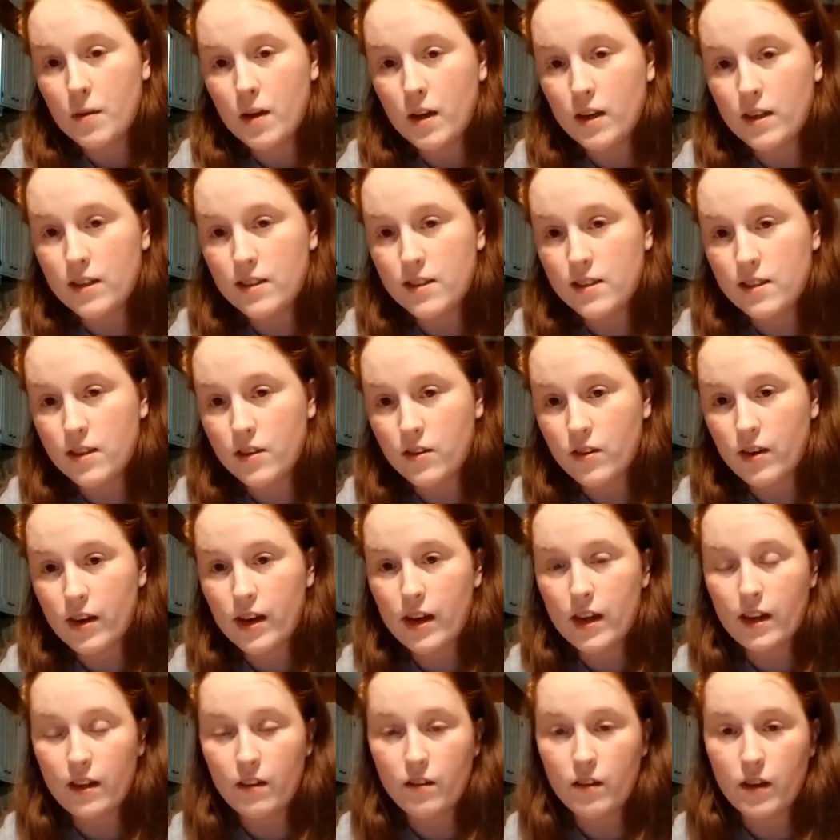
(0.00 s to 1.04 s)
not considering
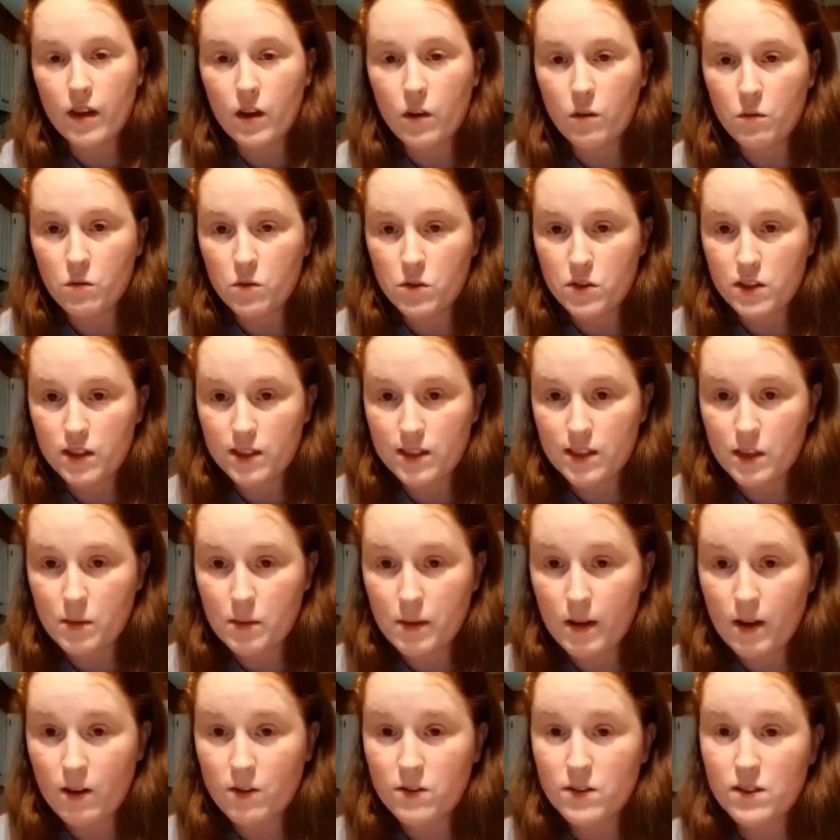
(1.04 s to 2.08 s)
anything over 60
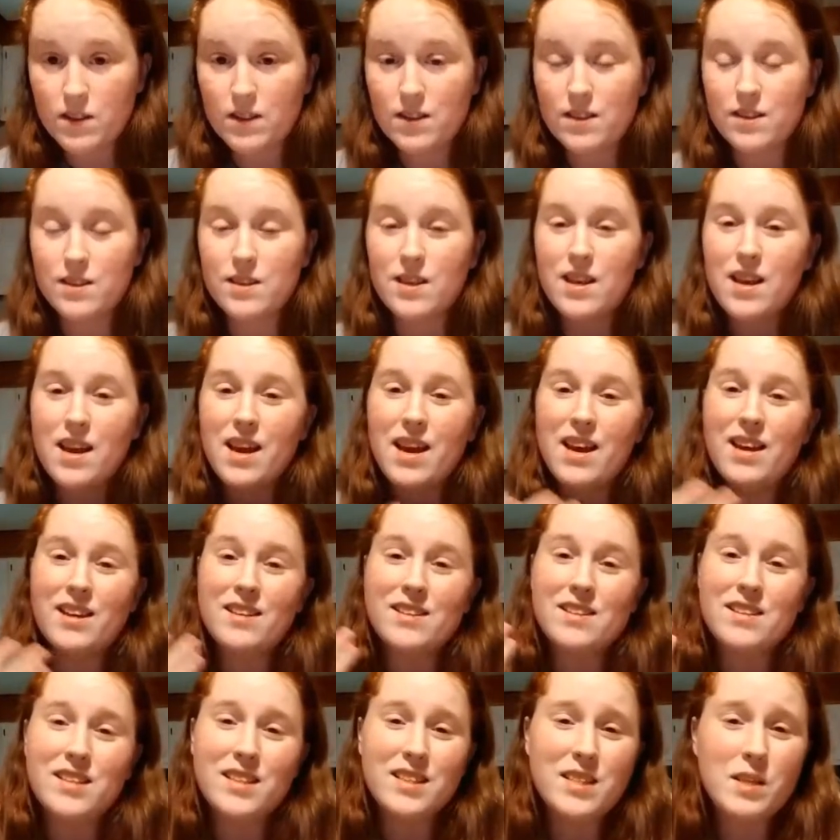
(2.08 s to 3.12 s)
pounds is
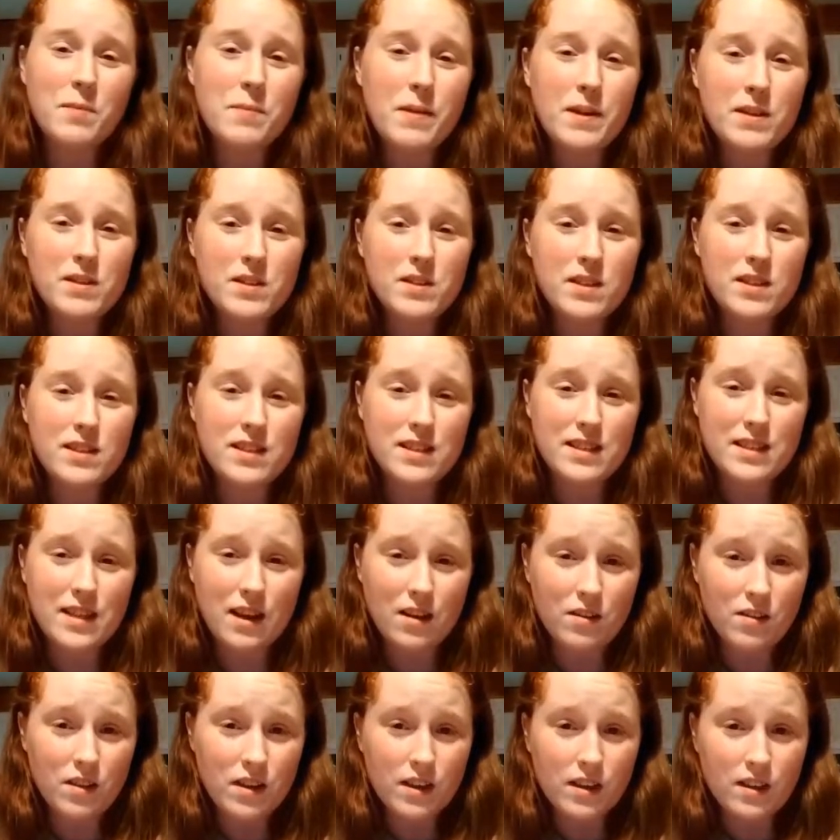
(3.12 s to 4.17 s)
60 pounds doesn't
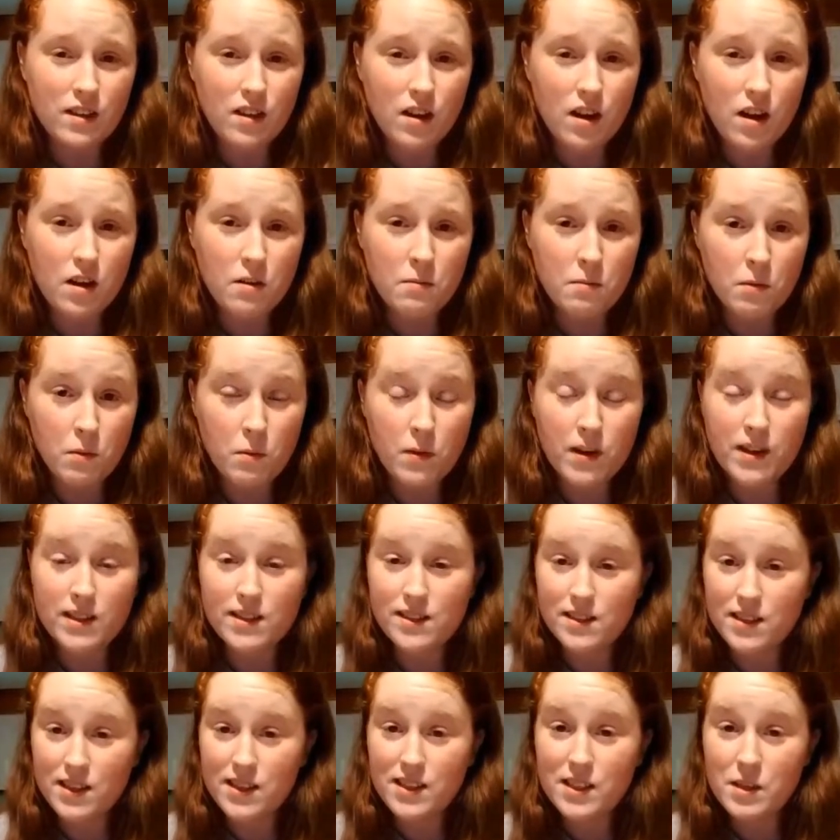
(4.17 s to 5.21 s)
sound like a lot, but when it's
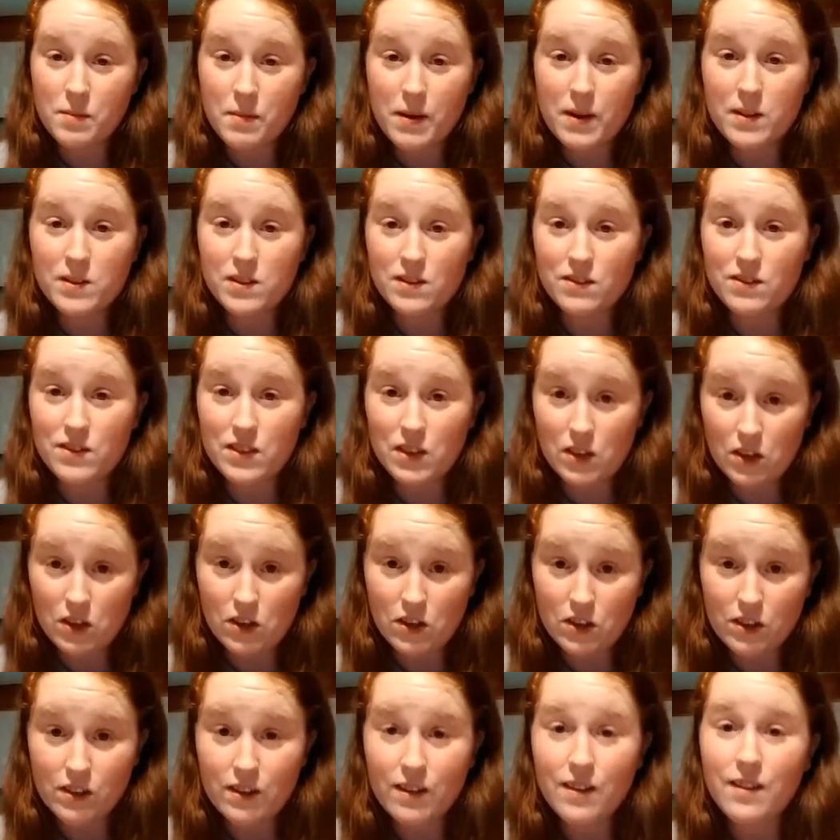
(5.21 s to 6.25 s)
60 pounds of
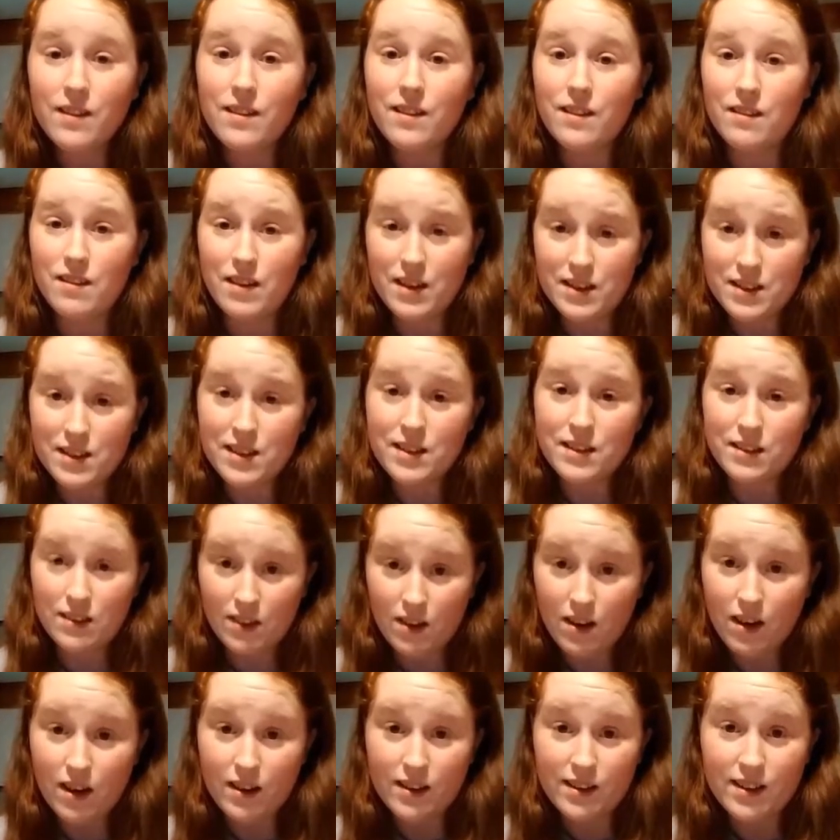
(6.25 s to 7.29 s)
dog, that's a
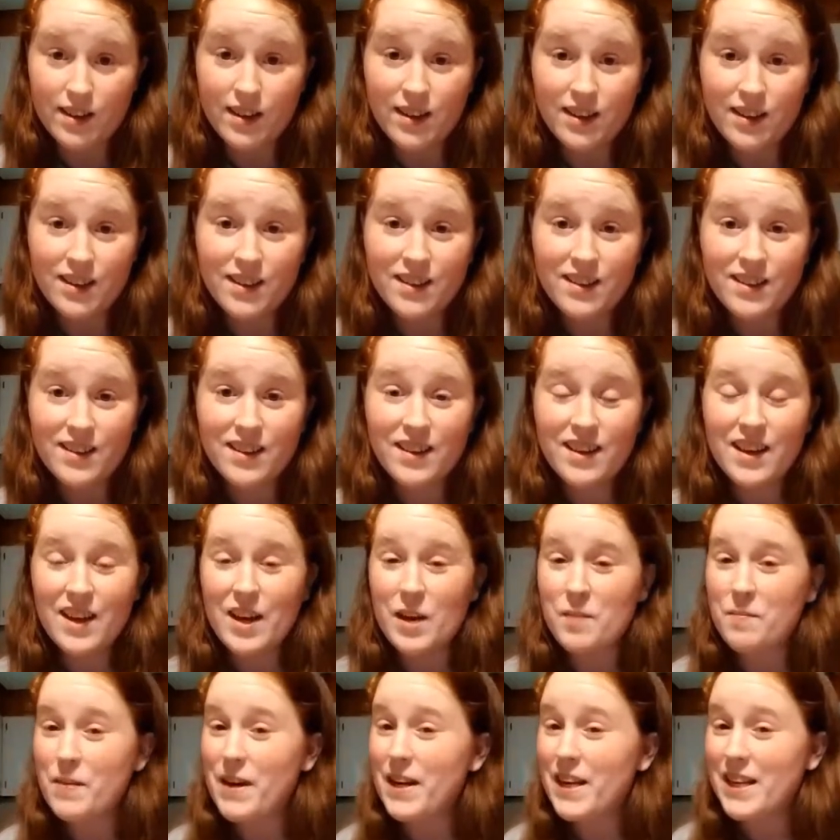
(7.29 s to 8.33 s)
lot.
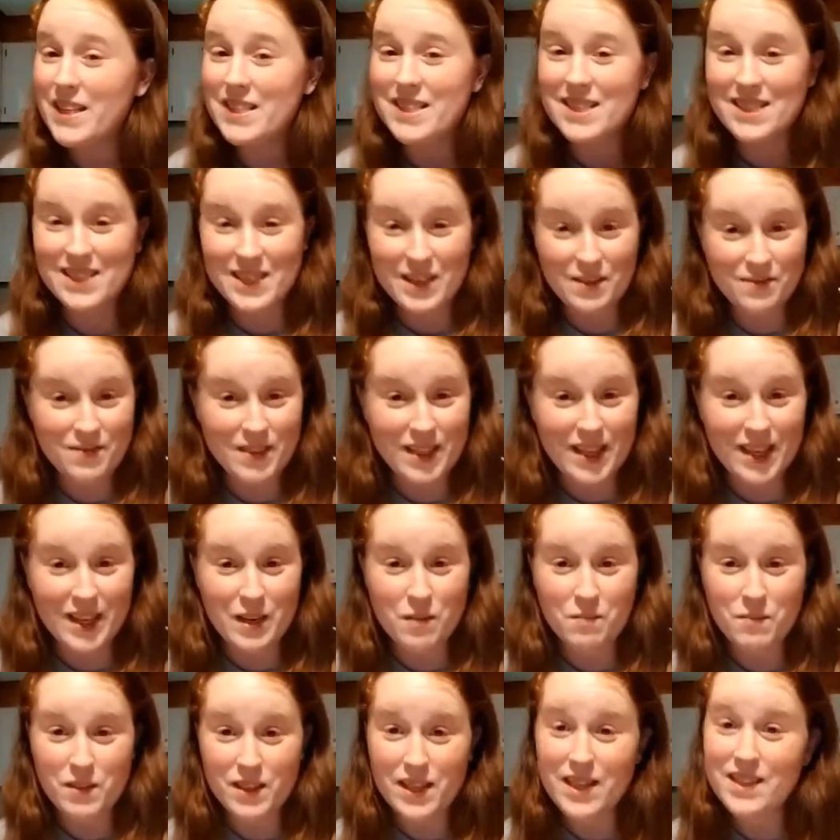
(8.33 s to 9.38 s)
It might not seem like
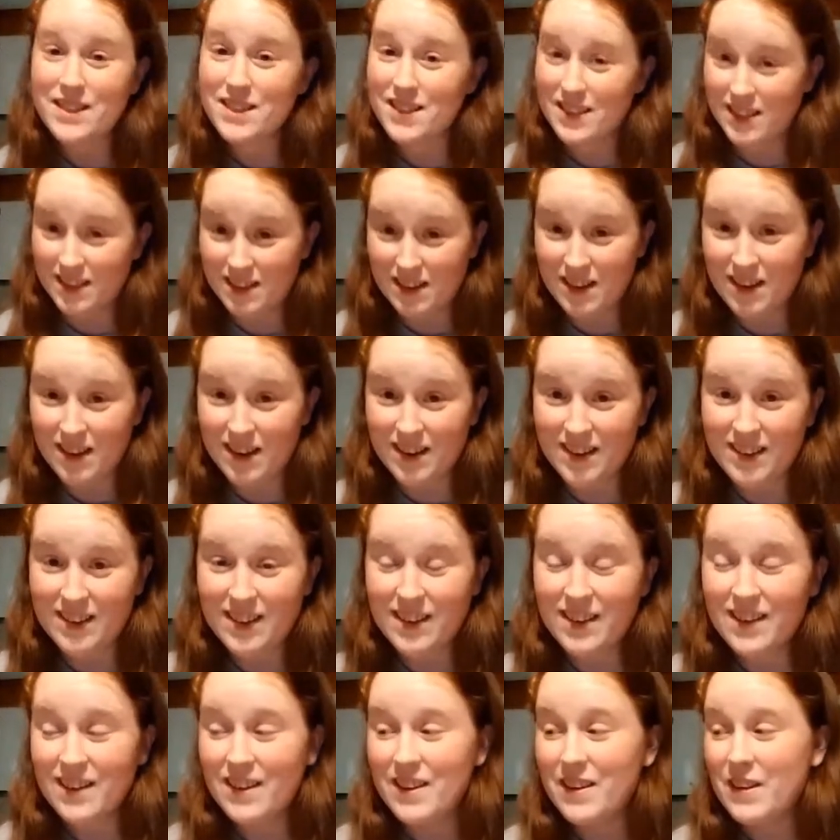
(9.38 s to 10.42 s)
it, but that's a lot.
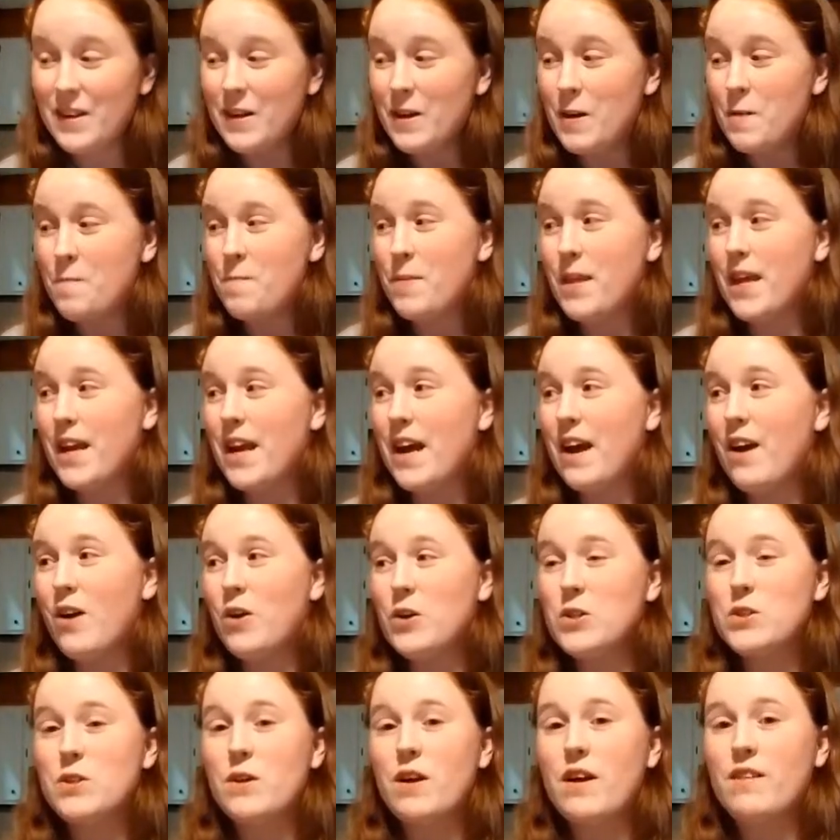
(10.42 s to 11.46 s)
And I
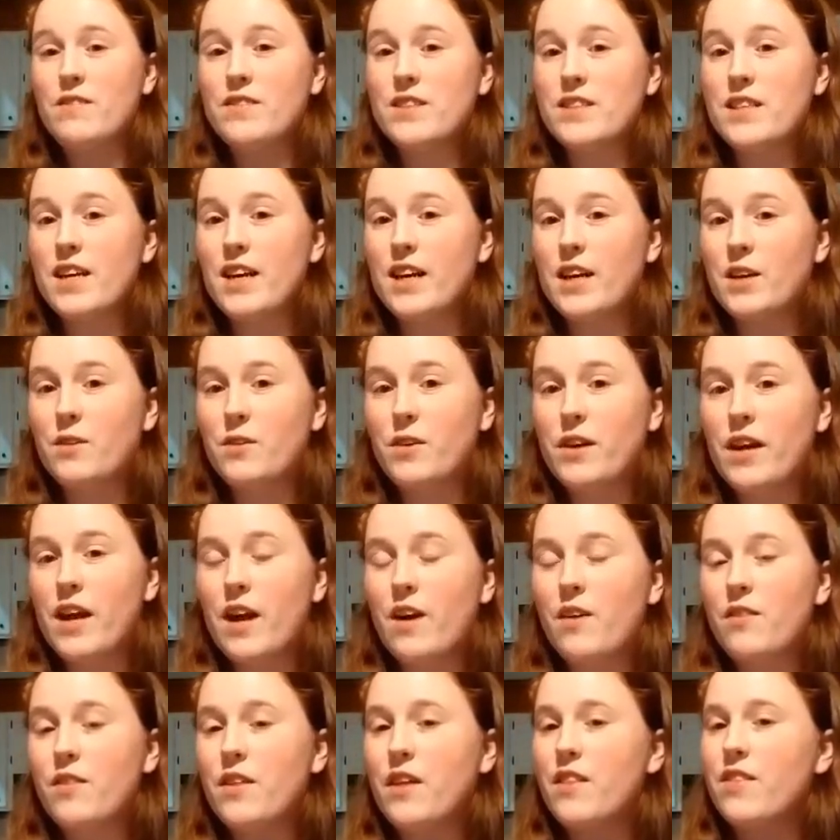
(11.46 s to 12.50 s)
also have to take into
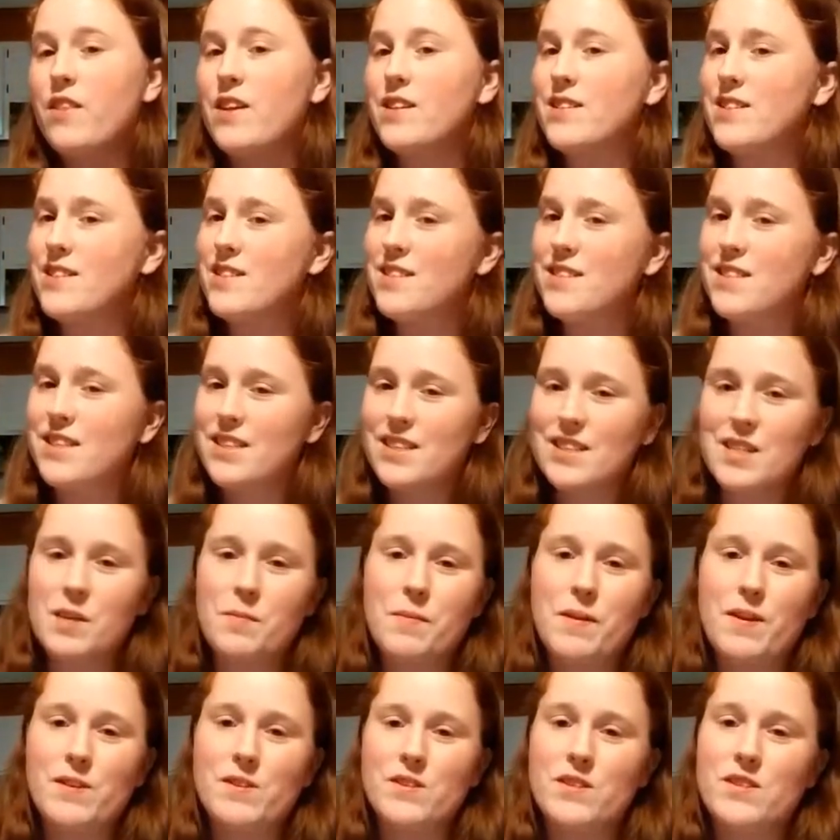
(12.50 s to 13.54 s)
account that that's 60
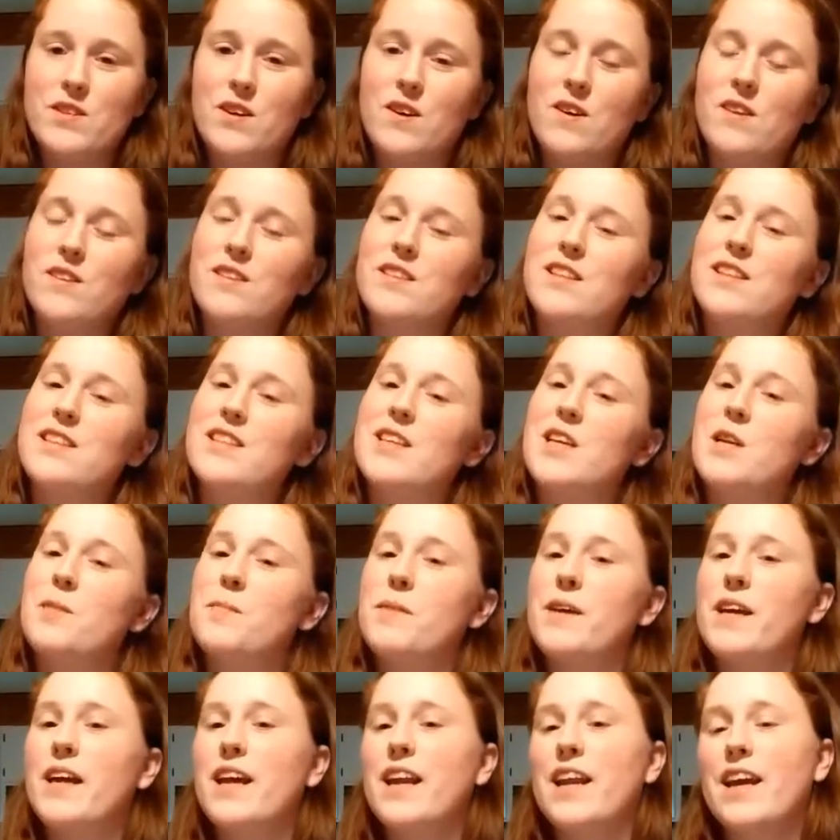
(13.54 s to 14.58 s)
pounds of dog that's going to
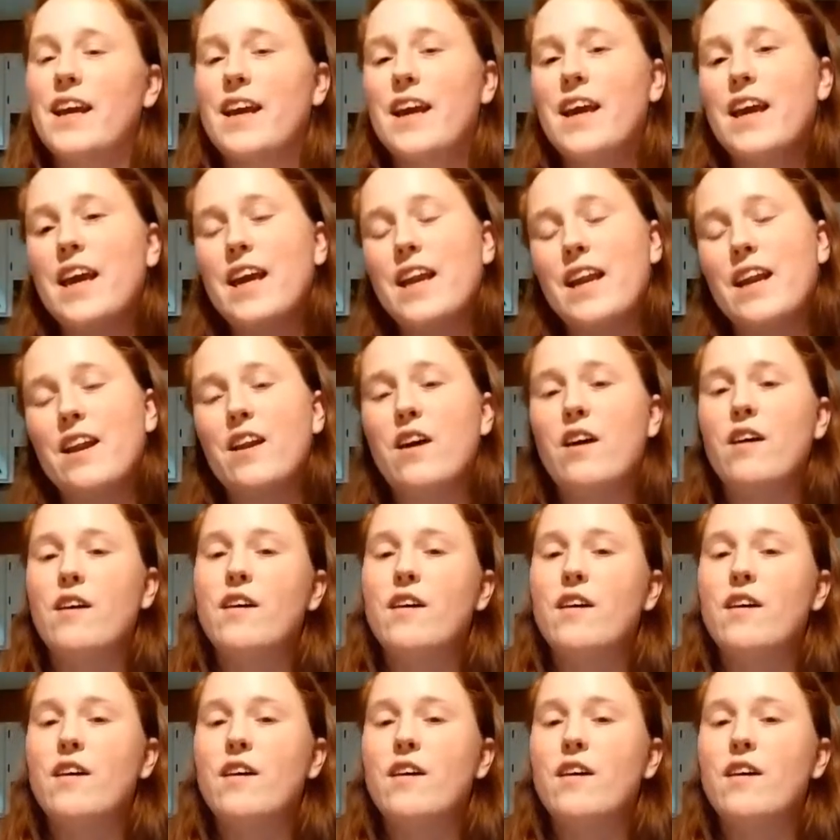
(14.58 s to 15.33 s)
be getting in and